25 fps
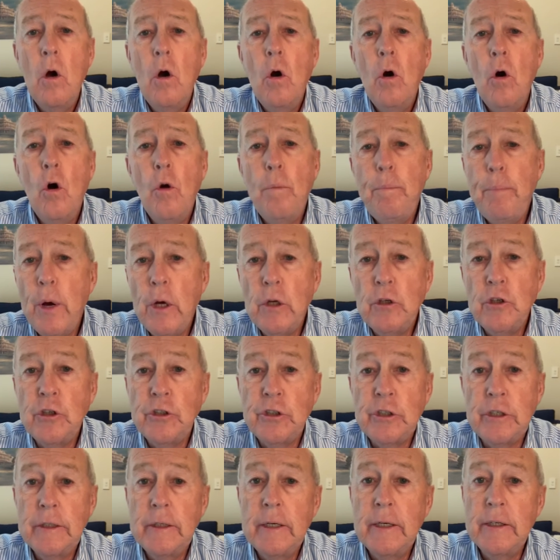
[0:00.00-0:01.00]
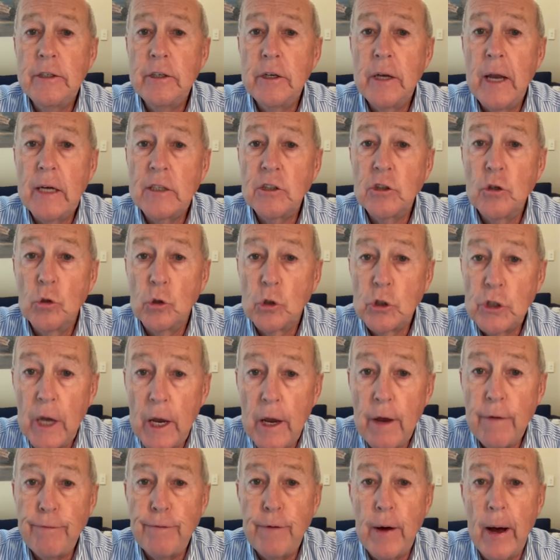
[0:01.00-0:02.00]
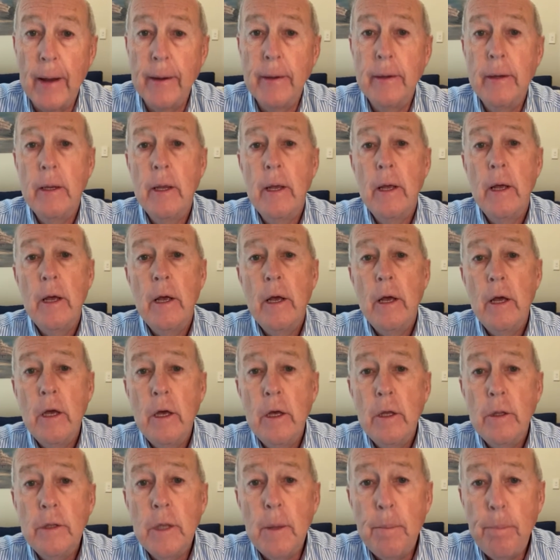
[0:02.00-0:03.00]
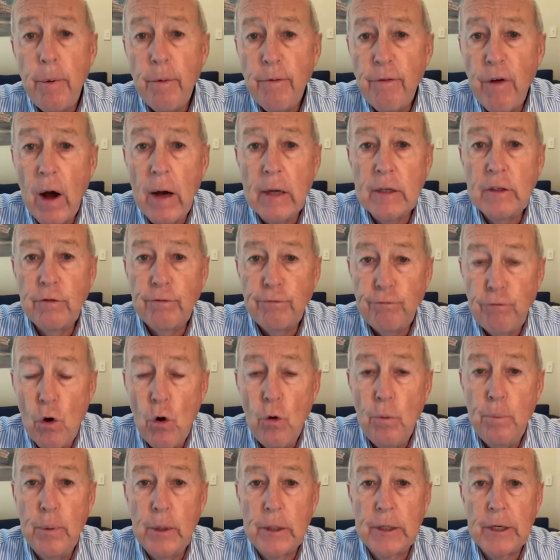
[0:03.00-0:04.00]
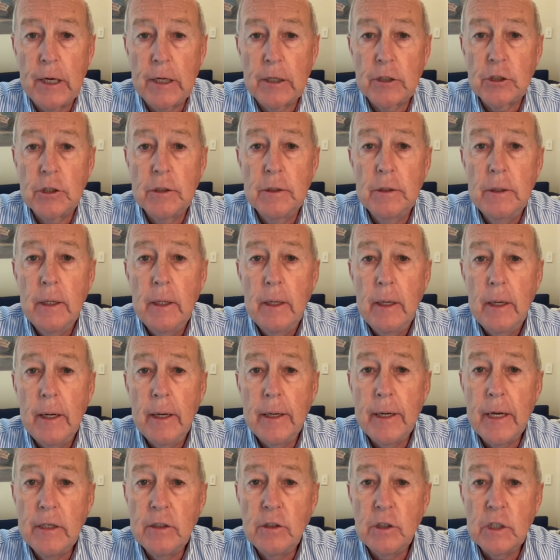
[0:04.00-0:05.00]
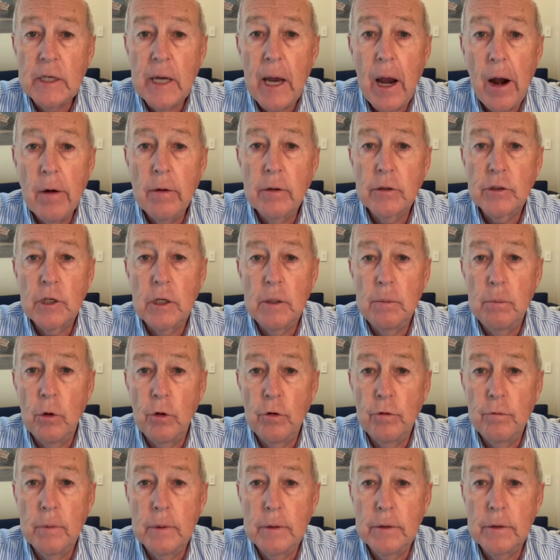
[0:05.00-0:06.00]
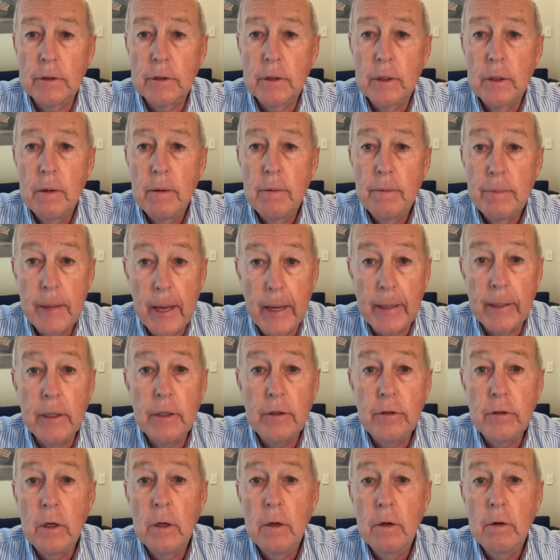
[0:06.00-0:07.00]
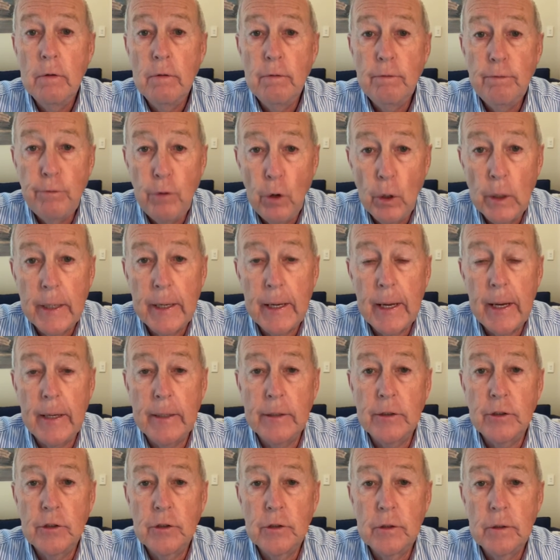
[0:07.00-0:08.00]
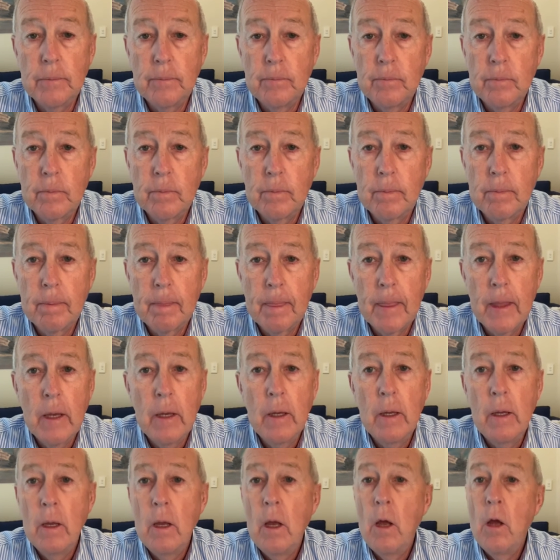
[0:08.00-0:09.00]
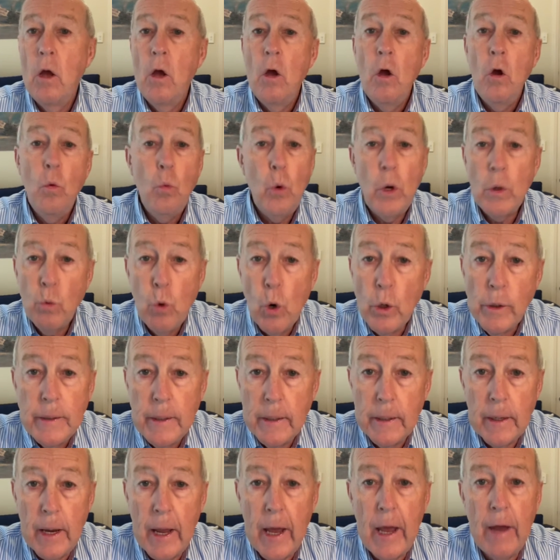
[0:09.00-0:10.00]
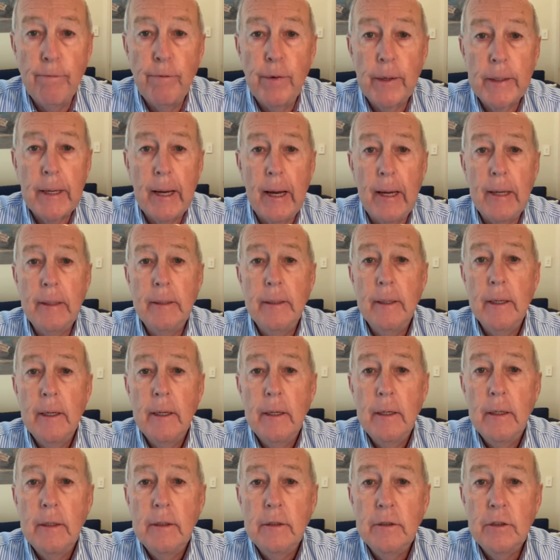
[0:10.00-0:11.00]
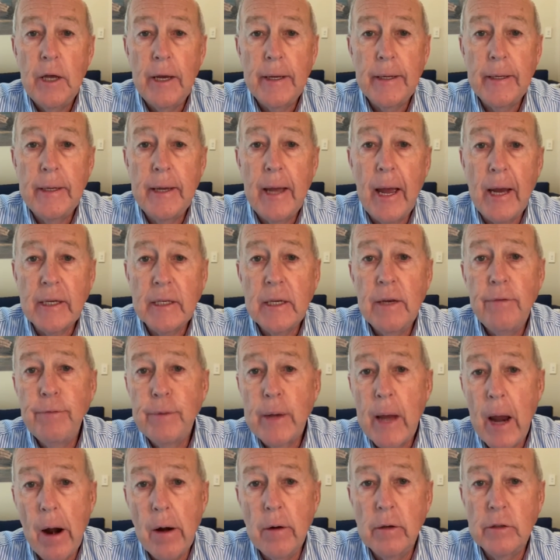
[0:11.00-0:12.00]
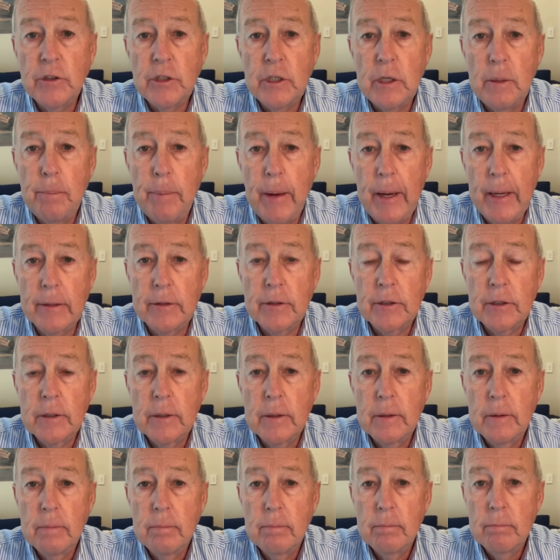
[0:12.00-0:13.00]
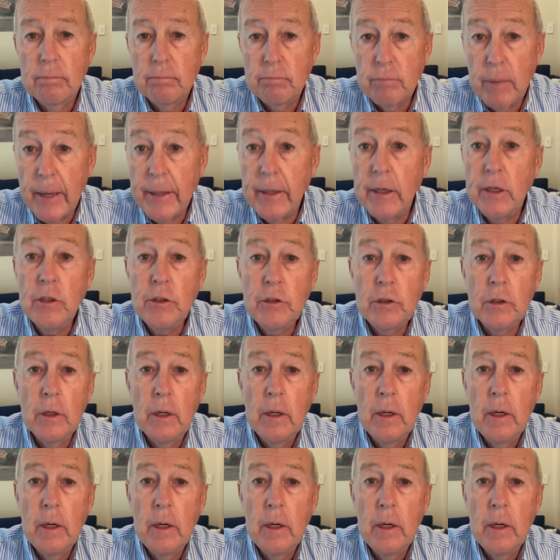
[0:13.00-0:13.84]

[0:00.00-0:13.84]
or purchase an international share fund that provides full protection against currency movements, that is, fully hedged. We wouldn't advocate taking active currency bets, that is,